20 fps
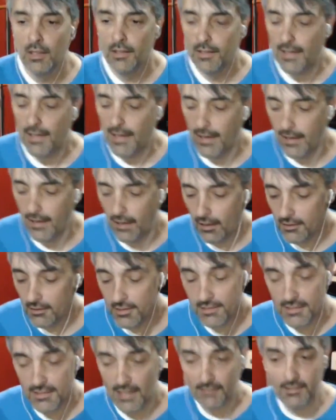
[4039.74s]
Yeah, I'll
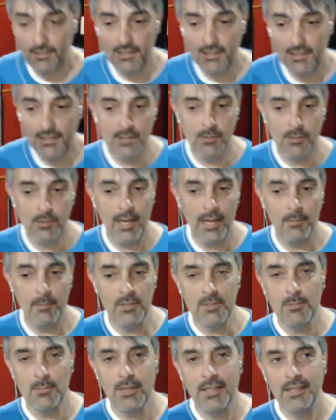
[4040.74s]
just have to see what
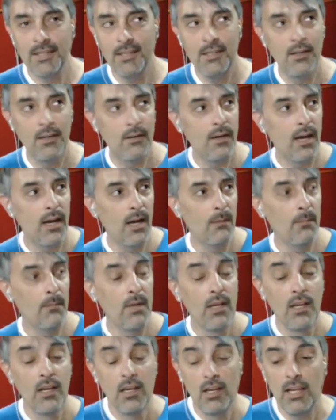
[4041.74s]
happens, but you know,
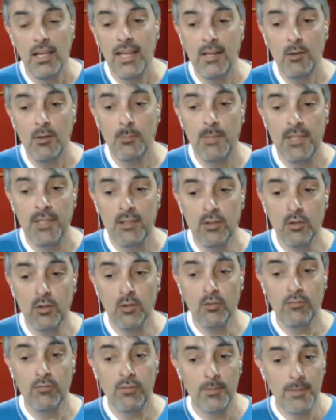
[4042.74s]
it'll be
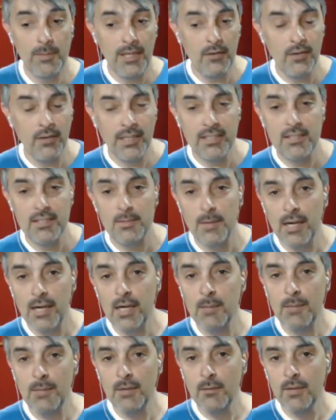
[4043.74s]
cool for me to
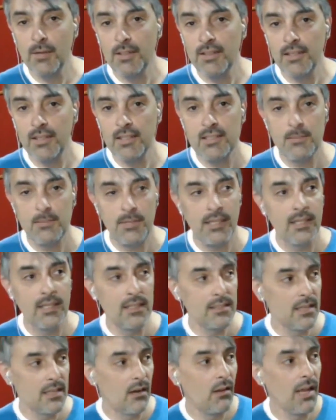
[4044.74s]
experiment with this
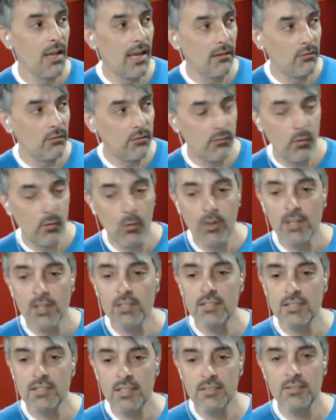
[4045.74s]
because I'll have 4
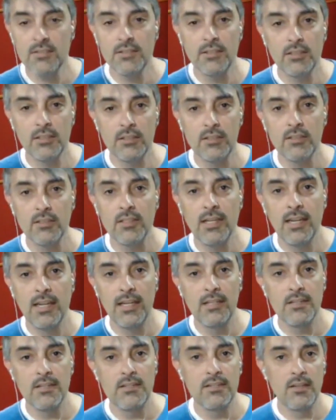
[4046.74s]
sensors,
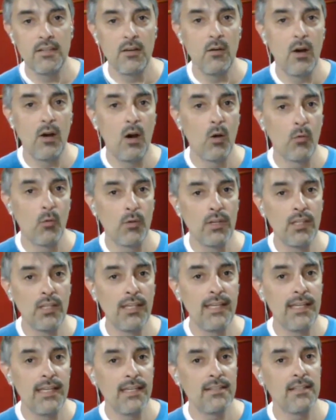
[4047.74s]
and so I'll really
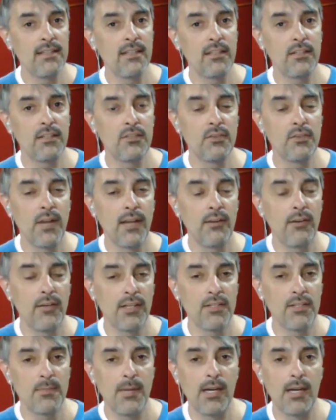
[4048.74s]
get to try to
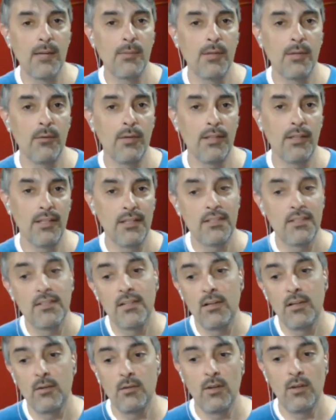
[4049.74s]
experiment with it.
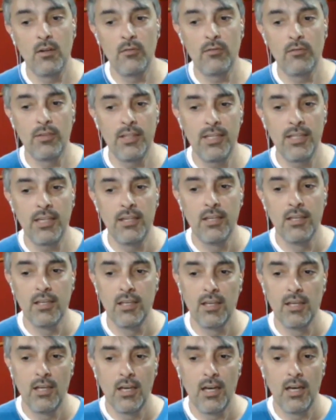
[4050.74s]
So hopefully,
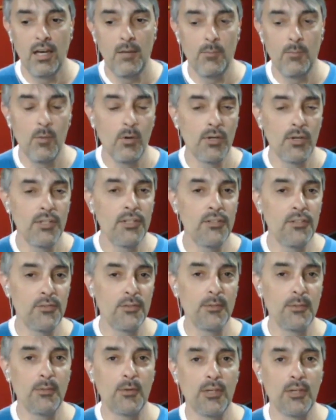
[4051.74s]
more news
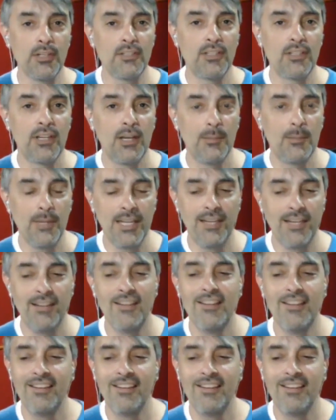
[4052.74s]
reports coming.